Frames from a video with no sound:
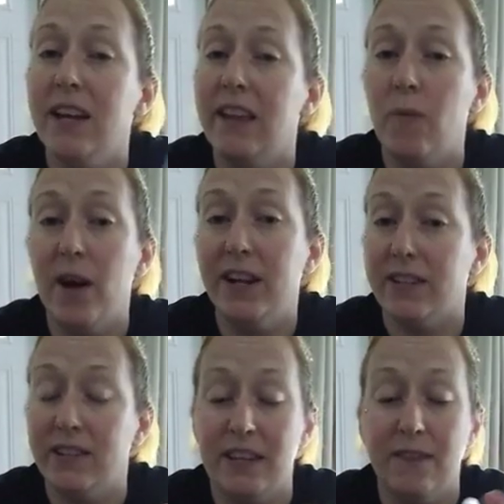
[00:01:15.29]
and they wanted
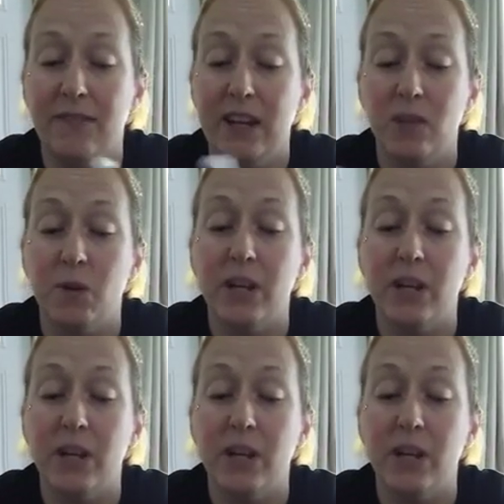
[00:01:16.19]
to see if things were